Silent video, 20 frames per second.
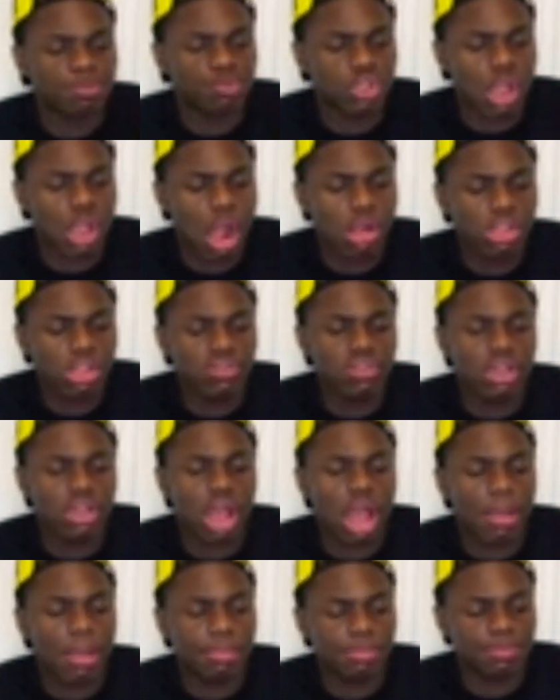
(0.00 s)
Y'all leave
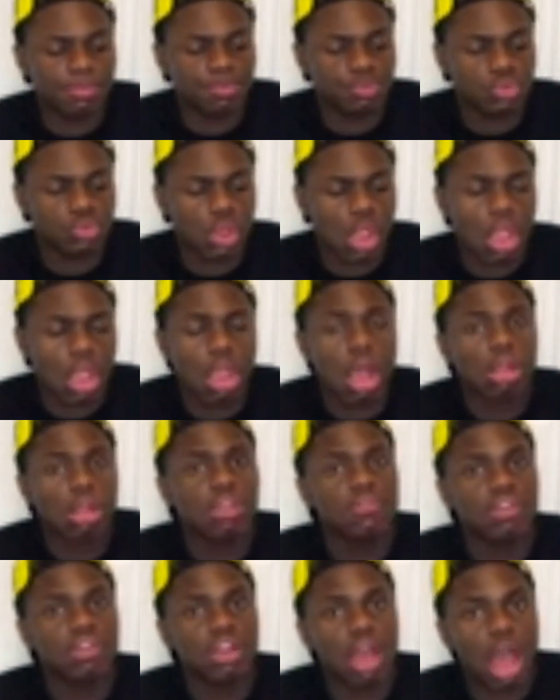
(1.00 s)

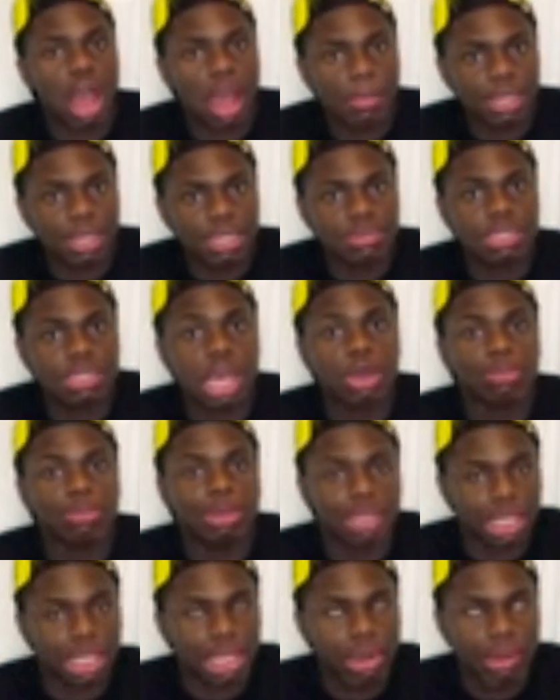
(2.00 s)
a comment
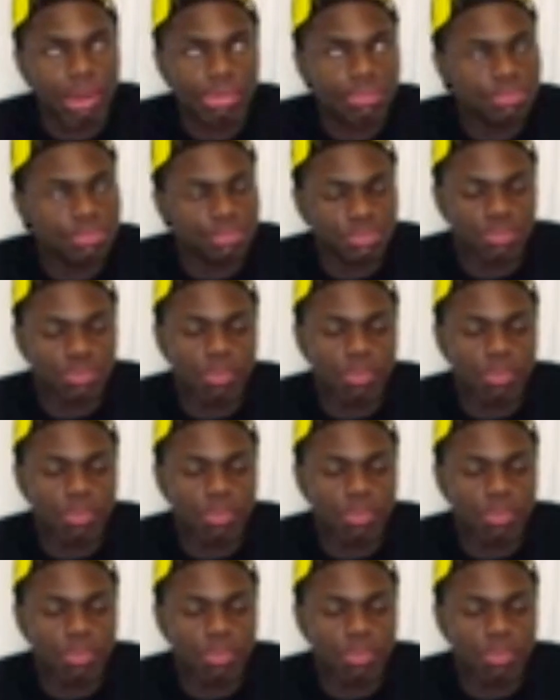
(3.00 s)
down below.